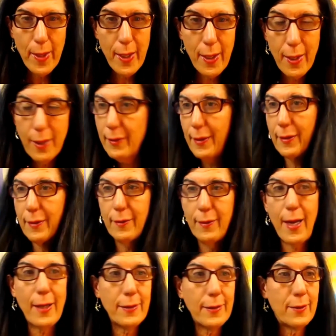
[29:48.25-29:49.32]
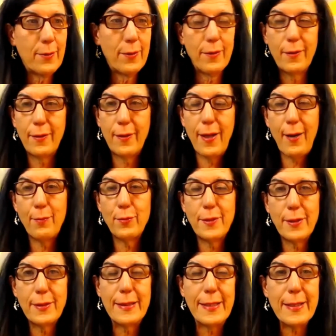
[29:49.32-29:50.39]
and that's that was
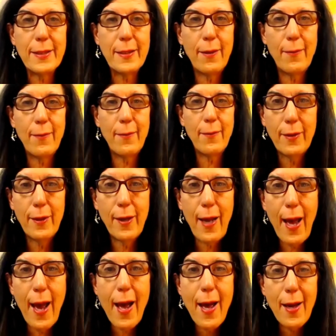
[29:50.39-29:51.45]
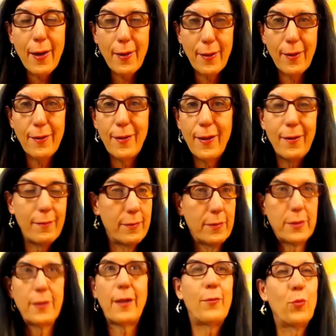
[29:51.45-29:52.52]
the system that they had. And they
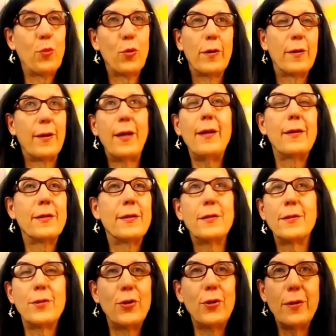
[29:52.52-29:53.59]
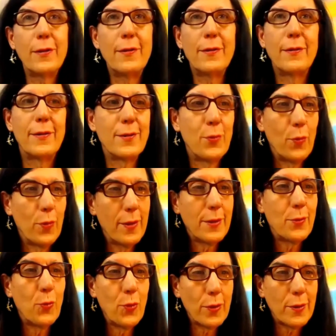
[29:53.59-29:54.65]
it's like we're hey, this is good. This
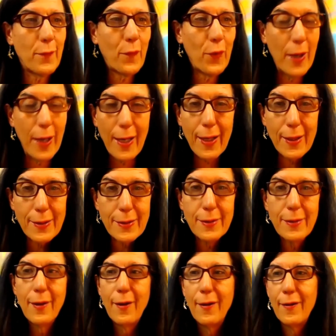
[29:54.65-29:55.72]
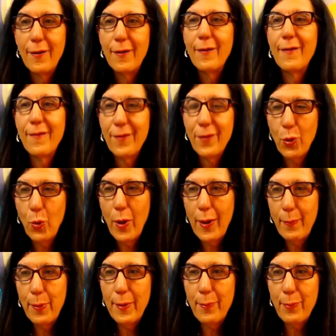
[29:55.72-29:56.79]
this works for us, the
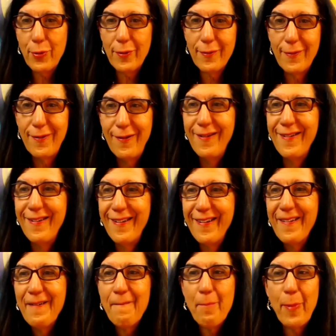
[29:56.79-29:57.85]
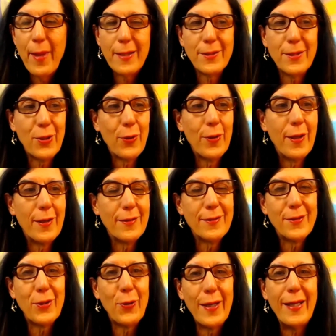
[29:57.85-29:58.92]
white people. And so
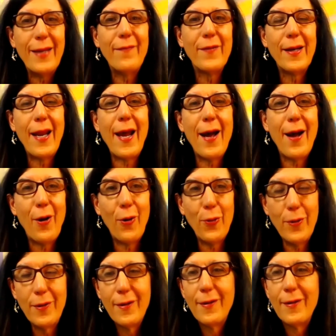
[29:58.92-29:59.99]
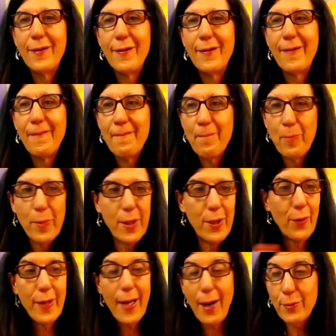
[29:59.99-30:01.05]
so even now, you know,
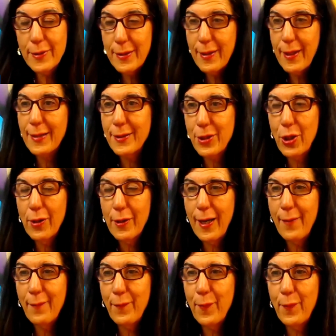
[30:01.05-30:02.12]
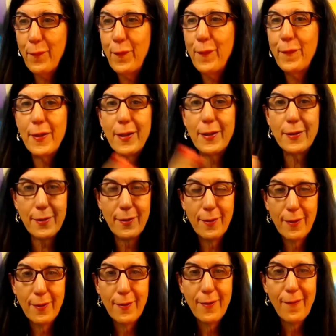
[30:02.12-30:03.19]
that was that song came from the 50s
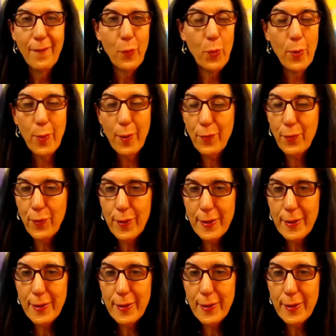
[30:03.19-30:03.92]
we went through the